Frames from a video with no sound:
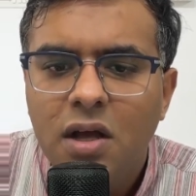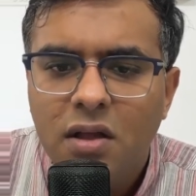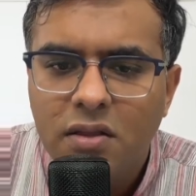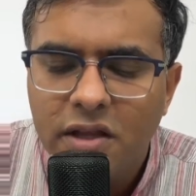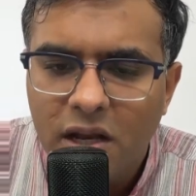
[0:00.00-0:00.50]

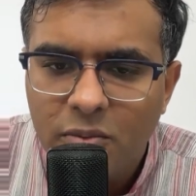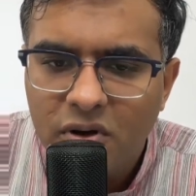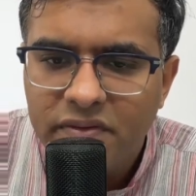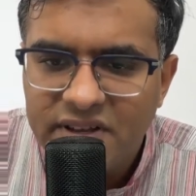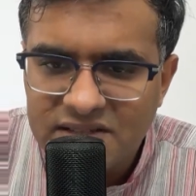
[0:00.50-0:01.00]
The number
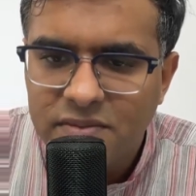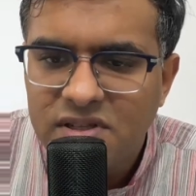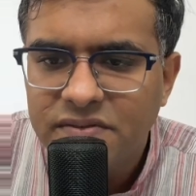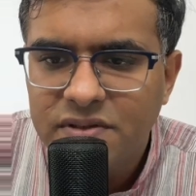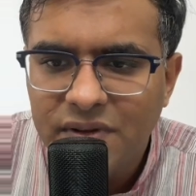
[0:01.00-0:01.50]
of decimals
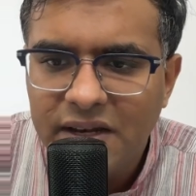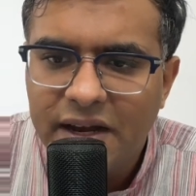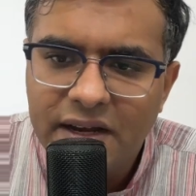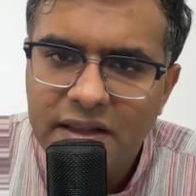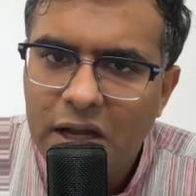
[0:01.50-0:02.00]
which we'll get
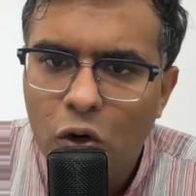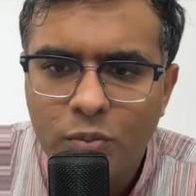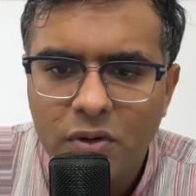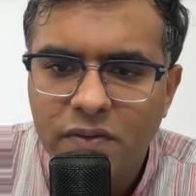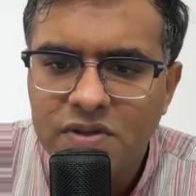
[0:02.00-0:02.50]
in the
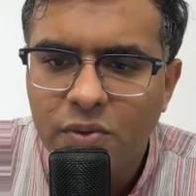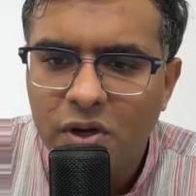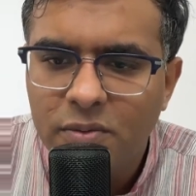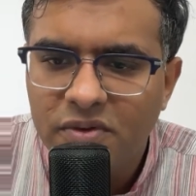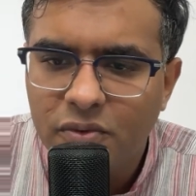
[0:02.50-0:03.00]
output is going to
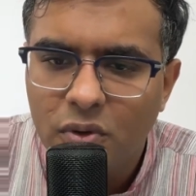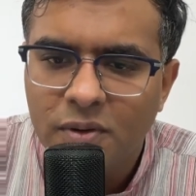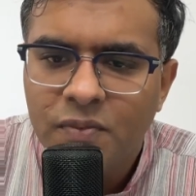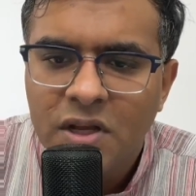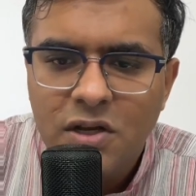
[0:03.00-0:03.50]
be 4.
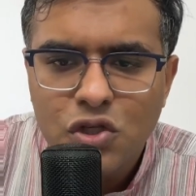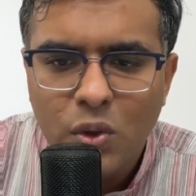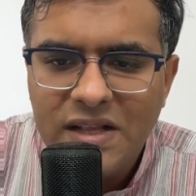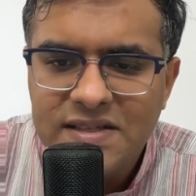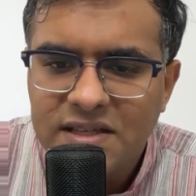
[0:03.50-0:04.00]
So
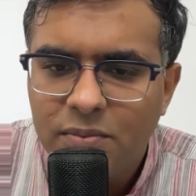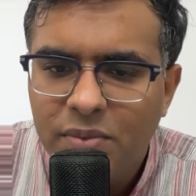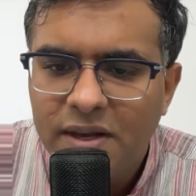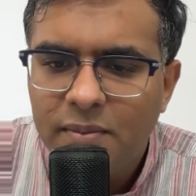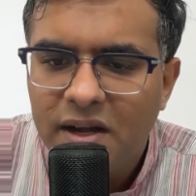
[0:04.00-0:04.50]
I'll
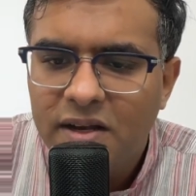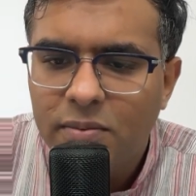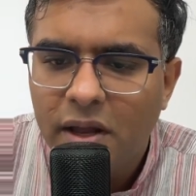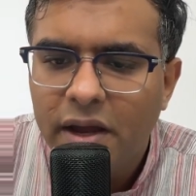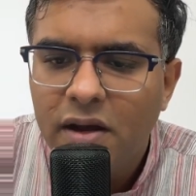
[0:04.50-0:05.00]
simply
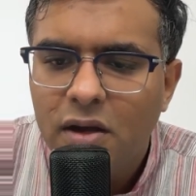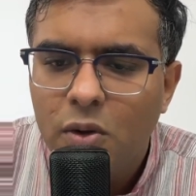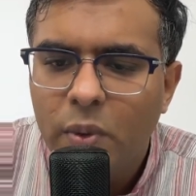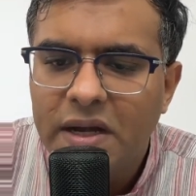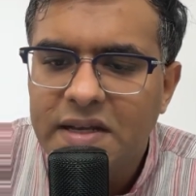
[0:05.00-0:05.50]
multiply
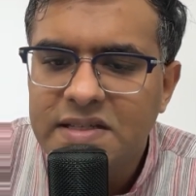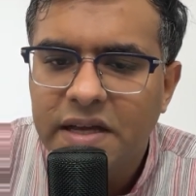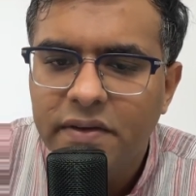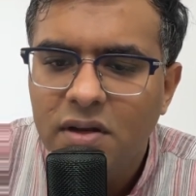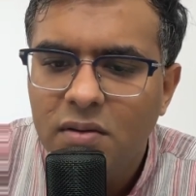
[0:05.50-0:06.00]

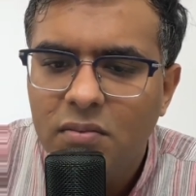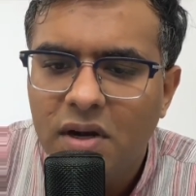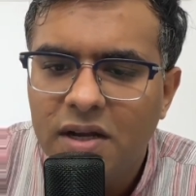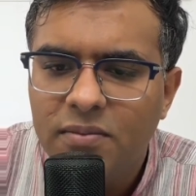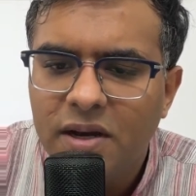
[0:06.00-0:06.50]
27
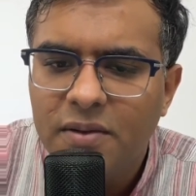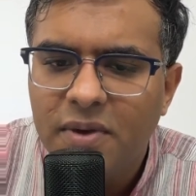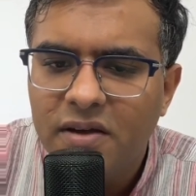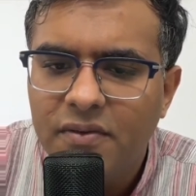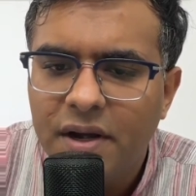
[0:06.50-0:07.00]
multiplied by
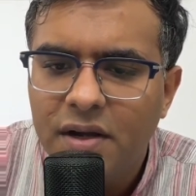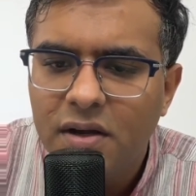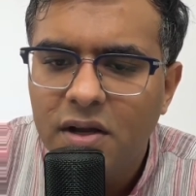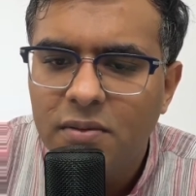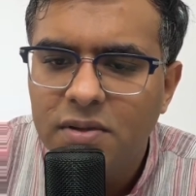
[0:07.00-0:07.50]

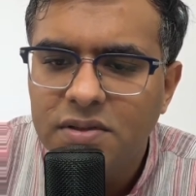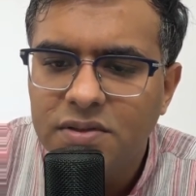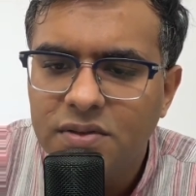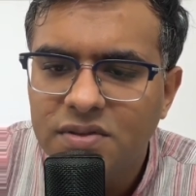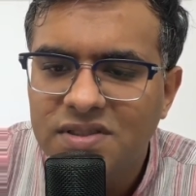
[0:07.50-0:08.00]

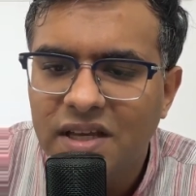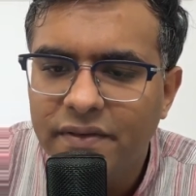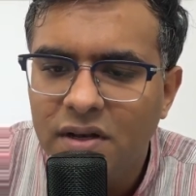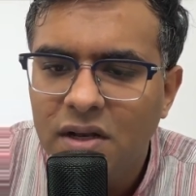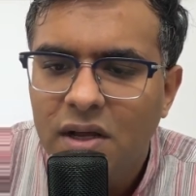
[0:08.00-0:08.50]

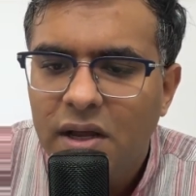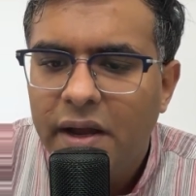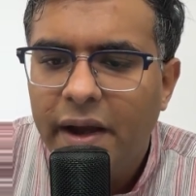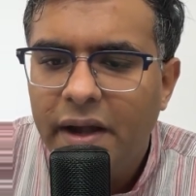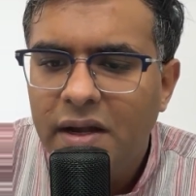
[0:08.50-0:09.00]
1007,
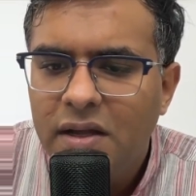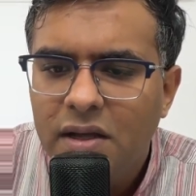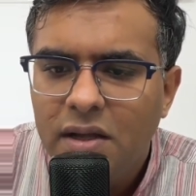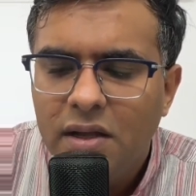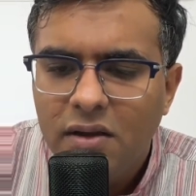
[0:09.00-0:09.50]
and
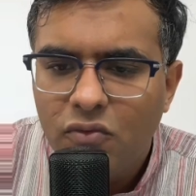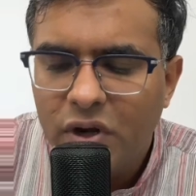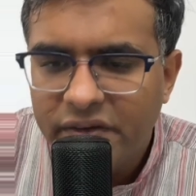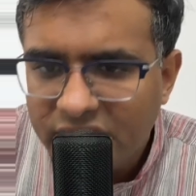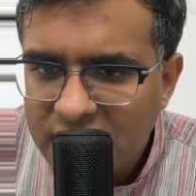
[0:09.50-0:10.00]

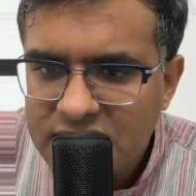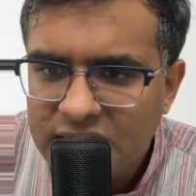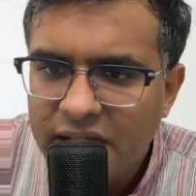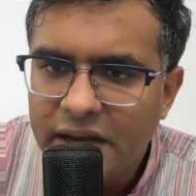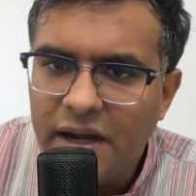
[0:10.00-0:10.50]
whatever answer
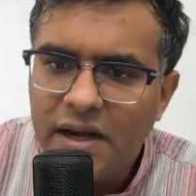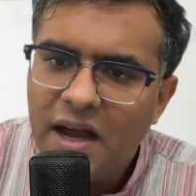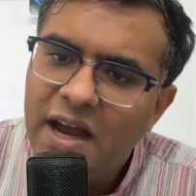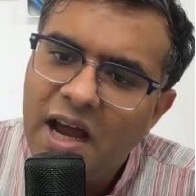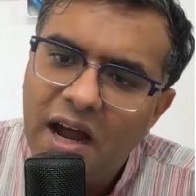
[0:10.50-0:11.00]
I get, I
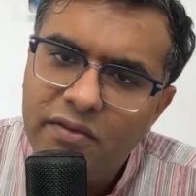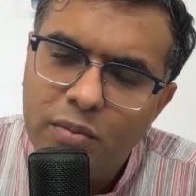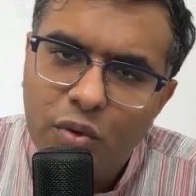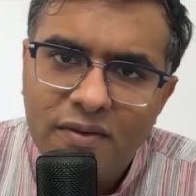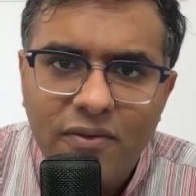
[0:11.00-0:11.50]
have to
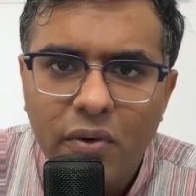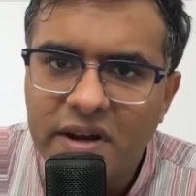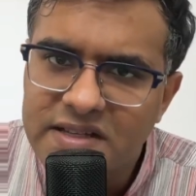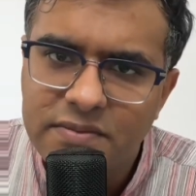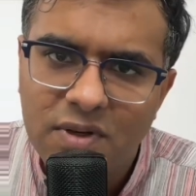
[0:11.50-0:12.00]
put 4
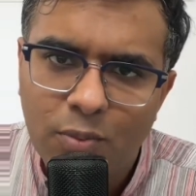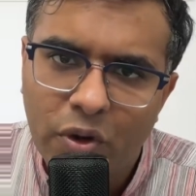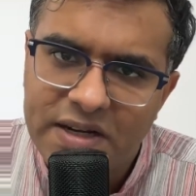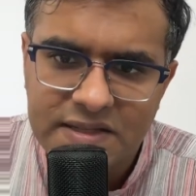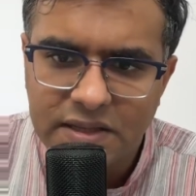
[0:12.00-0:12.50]
decimal
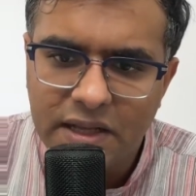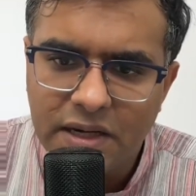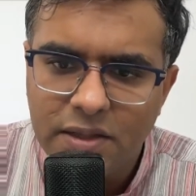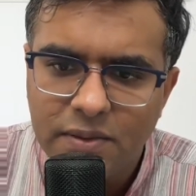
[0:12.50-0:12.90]
points in that.